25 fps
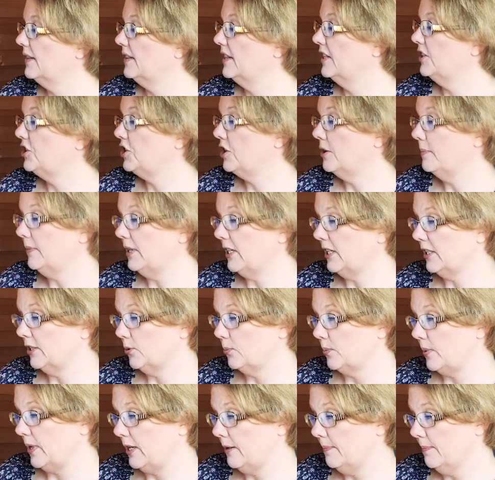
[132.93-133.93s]
the chimney
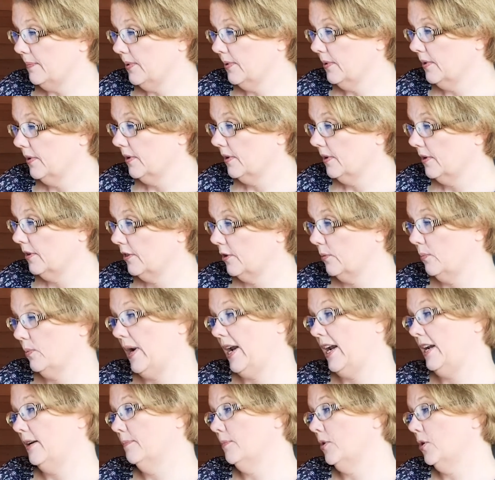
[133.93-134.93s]
sweep, the
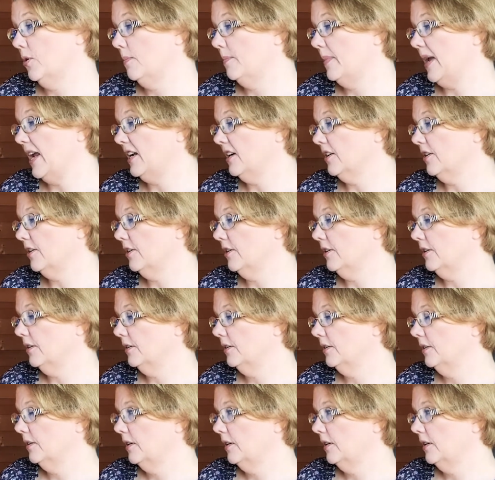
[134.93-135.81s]
rainbow maker,